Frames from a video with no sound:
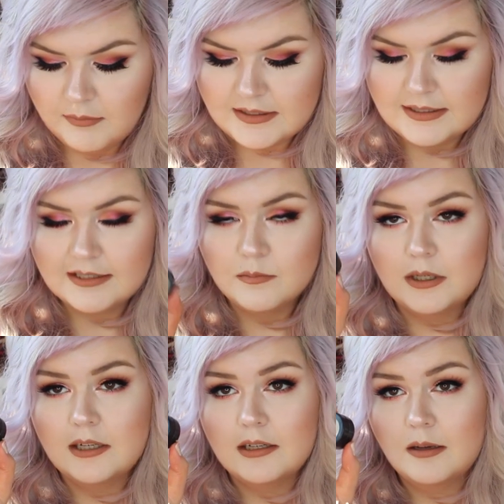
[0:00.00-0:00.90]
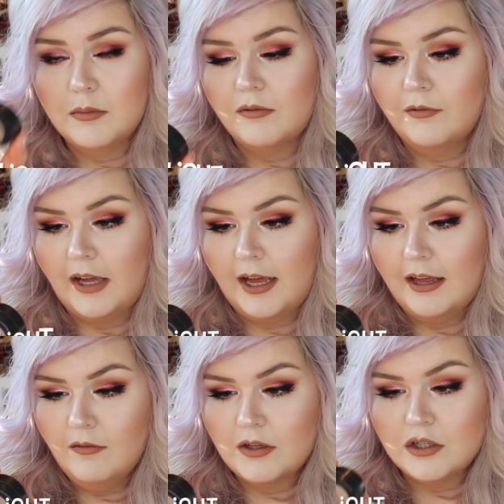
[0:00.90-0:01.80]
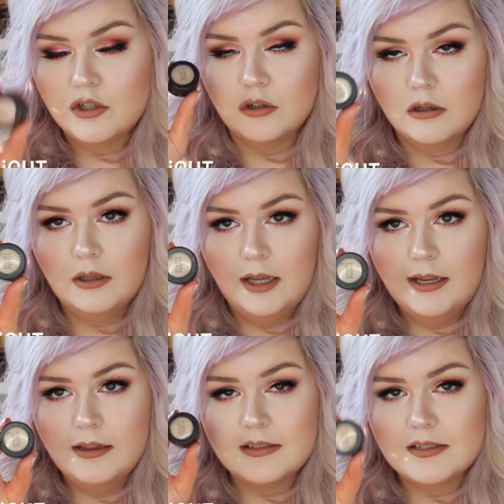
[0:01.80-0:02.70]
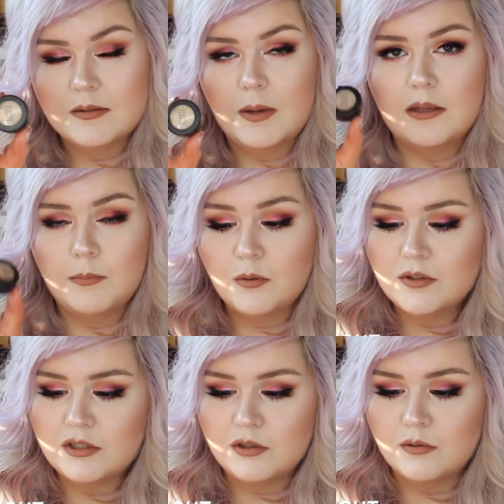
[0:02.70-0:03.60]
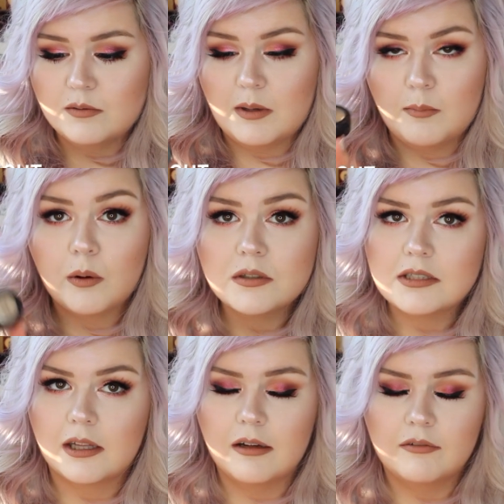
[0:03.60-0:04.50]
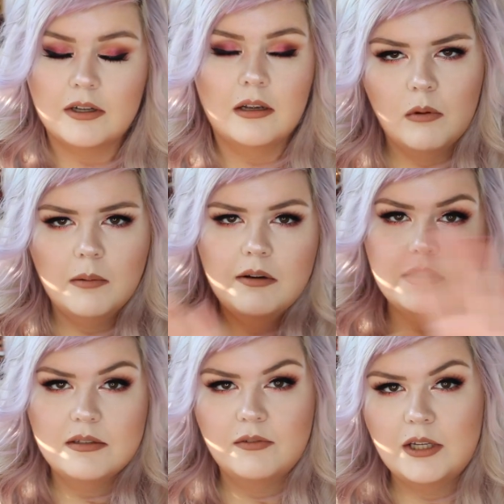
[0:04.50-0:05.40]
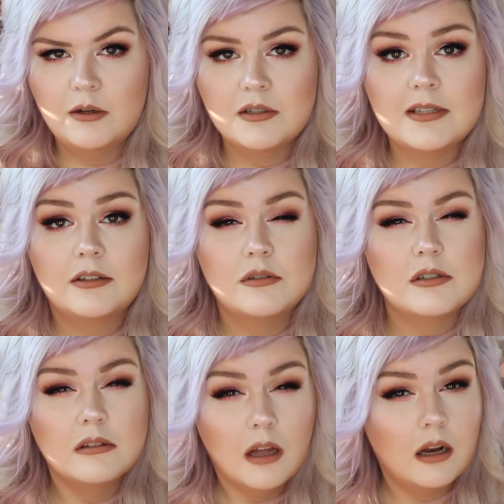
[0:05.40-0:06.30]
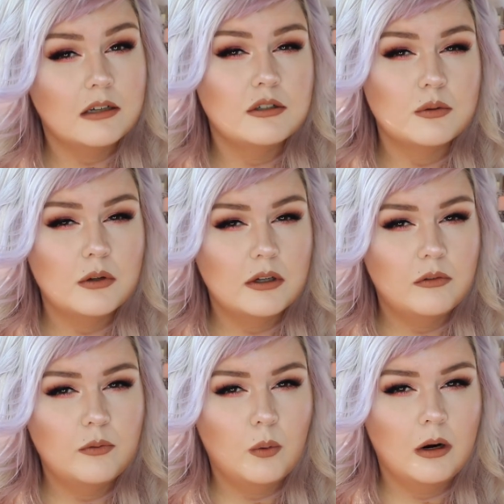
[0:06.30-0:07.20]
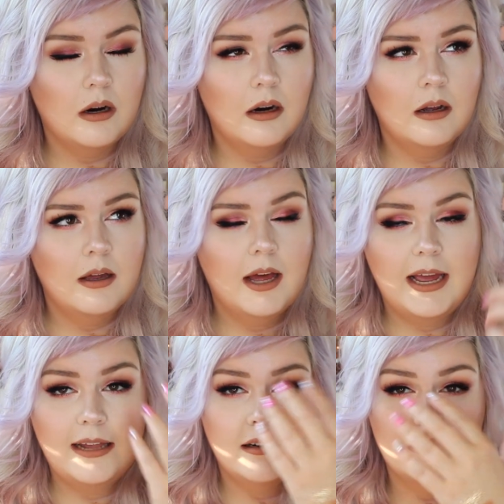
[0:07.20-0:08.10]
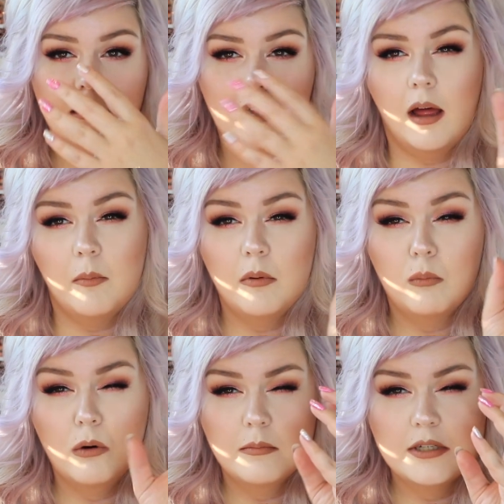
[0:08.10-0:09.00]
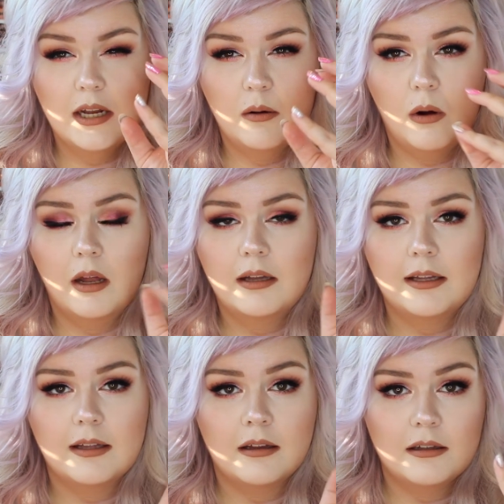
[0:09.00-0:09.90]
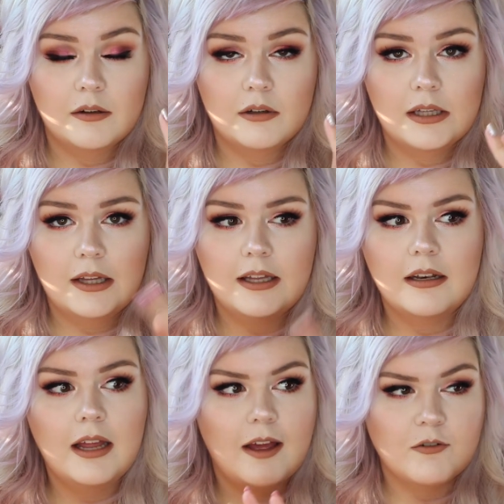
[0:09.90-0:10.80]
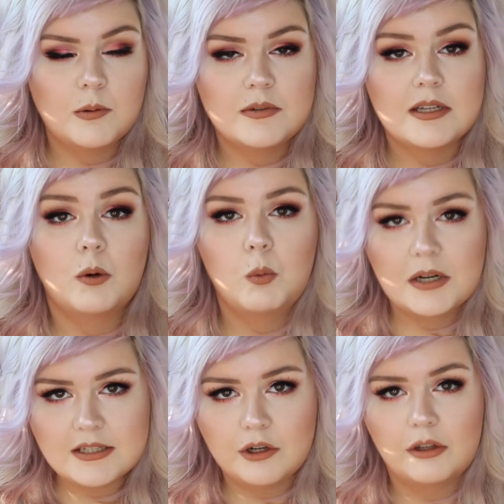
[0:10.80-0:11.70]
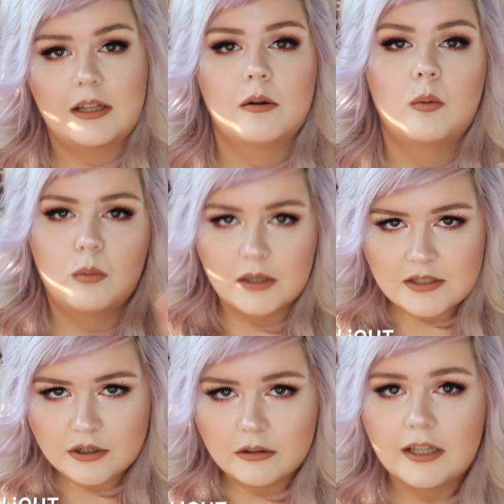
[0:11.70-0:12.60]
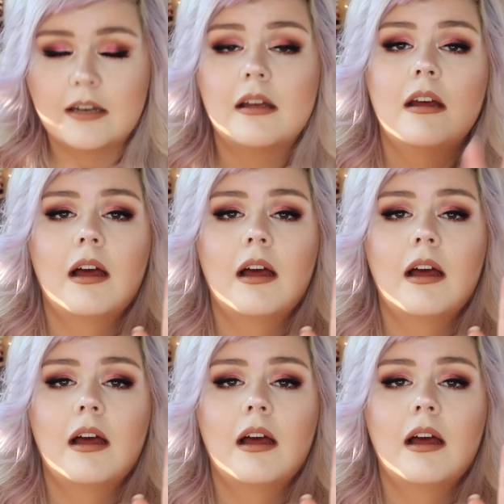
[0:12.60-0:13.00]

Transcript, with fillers: This next one, number five, is Sugar Light. This is my most used, my most loved. One of my recent videos that there's not a tutorial for, I had um, warm shadow on and like a glittery lid, and everyone was like, what is on your lid? What is on your lid?